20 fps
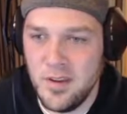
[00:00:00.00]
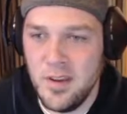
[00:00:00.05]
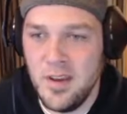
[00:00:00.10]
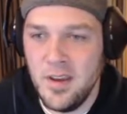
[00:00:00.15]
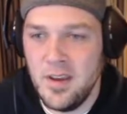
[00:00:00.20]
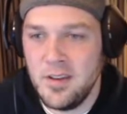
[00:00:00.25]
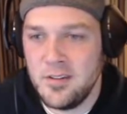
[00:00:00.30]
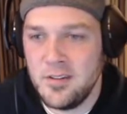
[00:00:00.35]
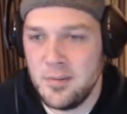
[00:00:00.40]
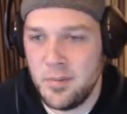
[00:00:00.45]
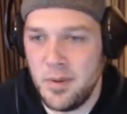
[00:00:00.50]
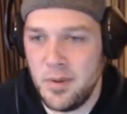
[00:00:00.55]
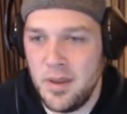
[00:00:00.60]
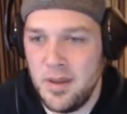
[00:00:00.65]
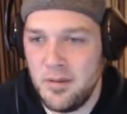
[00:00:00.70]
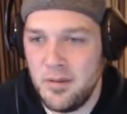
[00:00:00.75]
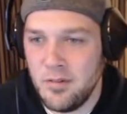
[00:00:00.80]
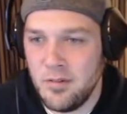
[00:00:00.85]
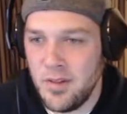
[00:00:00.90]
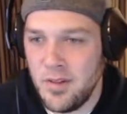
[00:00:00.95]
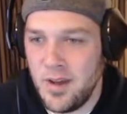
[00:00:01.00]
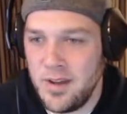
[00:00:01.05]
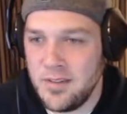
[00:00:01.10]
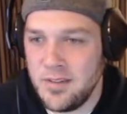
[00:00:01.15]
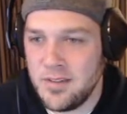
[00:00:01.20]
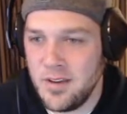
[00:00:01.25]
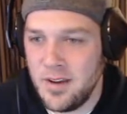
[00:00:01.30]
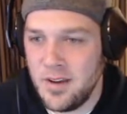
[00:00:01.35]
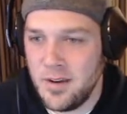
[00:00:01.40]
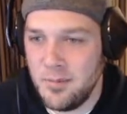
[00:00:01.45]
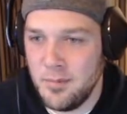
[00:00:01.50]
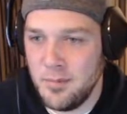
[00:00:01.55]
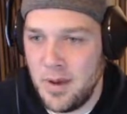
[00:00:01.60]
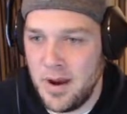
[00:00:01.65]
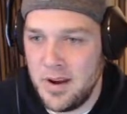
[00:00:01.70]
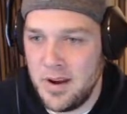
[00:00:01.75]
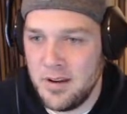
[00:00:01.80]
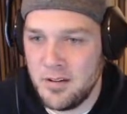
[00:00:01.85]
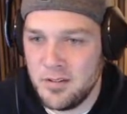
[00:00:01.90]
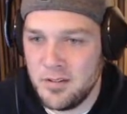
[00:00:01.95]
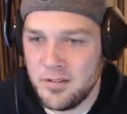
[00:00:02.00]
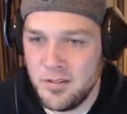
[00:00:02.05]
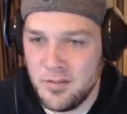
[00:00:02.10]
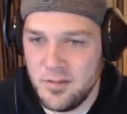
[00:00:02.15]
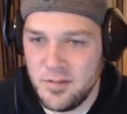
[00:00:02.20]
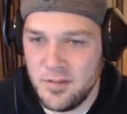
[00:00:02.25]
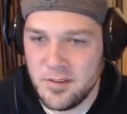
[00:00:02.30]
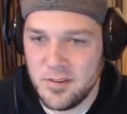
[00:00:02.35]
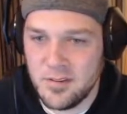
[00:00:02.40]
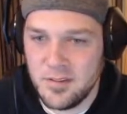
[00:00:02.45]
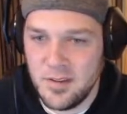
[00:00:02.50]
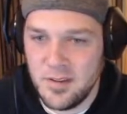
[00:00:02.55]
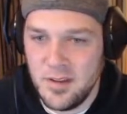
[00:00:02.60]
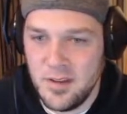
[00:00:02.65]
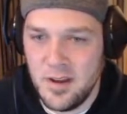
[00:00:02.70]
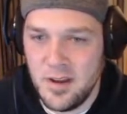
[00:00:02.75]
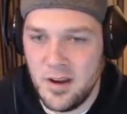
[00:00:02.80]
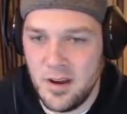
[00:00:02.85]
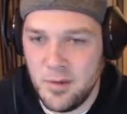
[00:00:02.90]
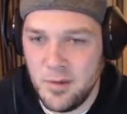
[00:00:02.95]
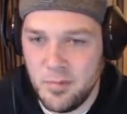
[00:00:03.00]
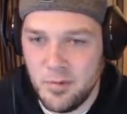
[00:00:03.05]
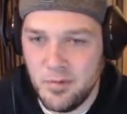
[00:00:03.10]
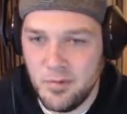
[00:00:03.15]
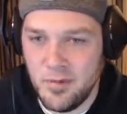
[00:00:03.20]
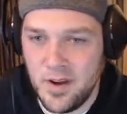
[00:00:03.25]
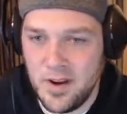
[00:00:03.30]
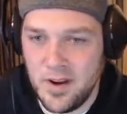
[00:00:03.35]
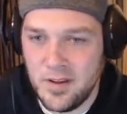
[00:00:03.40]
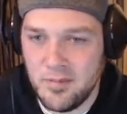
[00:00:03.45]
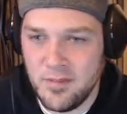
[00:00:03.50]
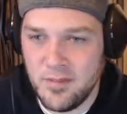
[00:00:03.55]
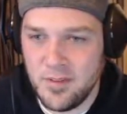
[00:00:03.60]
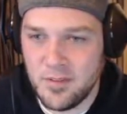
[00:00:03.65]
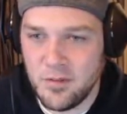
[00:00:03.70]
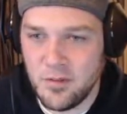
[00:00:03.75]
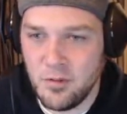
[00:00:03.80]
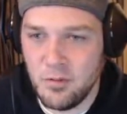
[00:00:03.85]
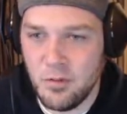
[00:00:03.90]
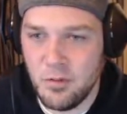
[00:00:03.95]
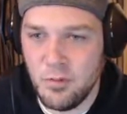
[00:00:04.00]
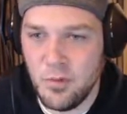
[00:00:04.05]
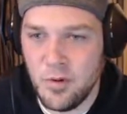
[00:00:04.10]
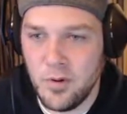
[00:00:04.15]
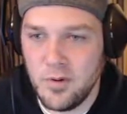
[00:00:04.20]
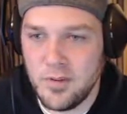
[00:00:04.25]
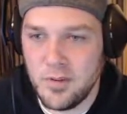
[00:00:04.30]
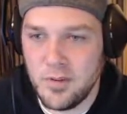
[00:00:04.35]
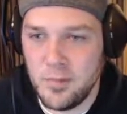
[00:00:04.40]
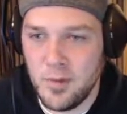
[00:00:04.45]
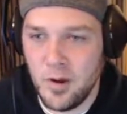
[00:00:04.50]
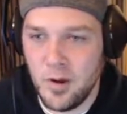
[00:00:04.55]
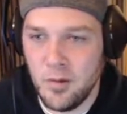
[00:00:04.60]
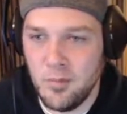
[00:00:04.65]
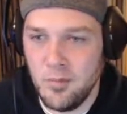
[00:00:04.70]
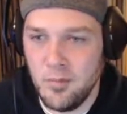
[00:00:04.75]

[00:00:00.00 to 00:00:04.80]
Japan relies on a mightier service, providing physical rewards among